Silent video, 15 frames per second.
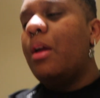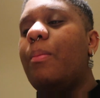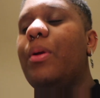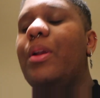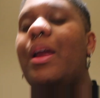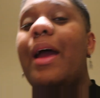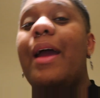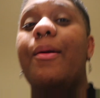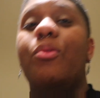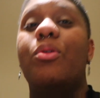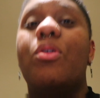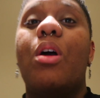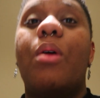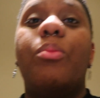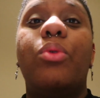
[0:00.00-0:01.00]
But I
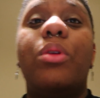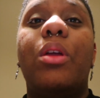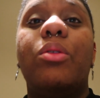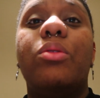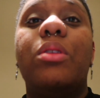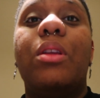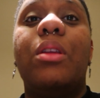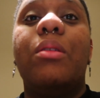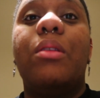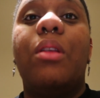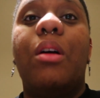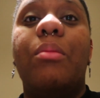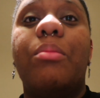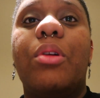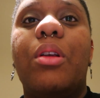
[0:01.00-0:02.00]
woke up without an
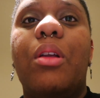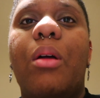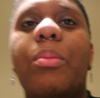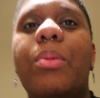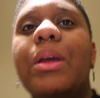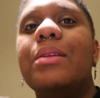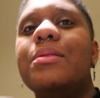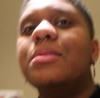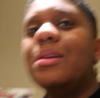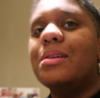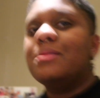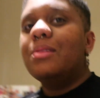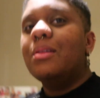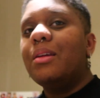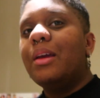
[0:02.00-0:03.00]
alarm clock because
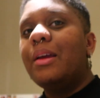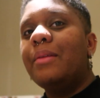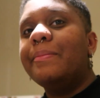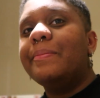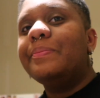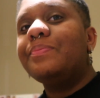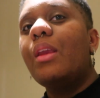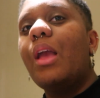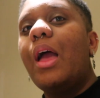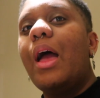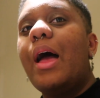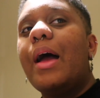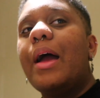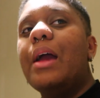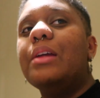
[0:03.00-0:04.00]
yesterday
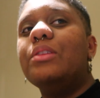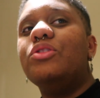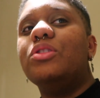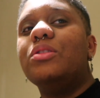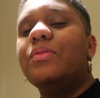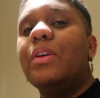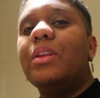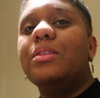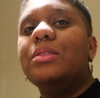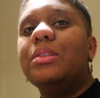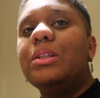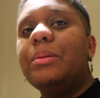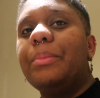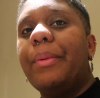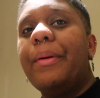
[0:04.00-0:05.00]
I just fell
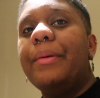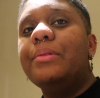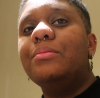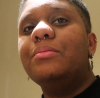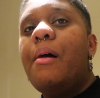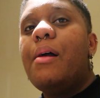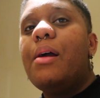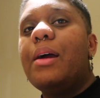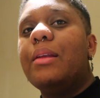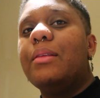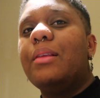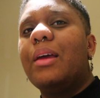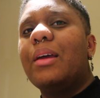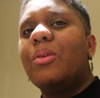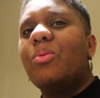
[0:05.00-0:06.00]
asleep
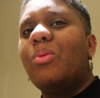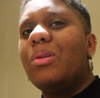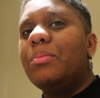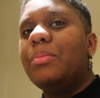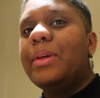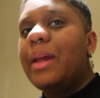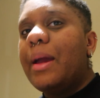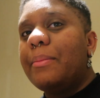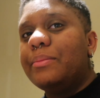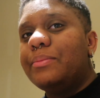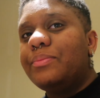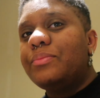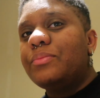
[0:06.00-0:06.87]
at like 1 p.m.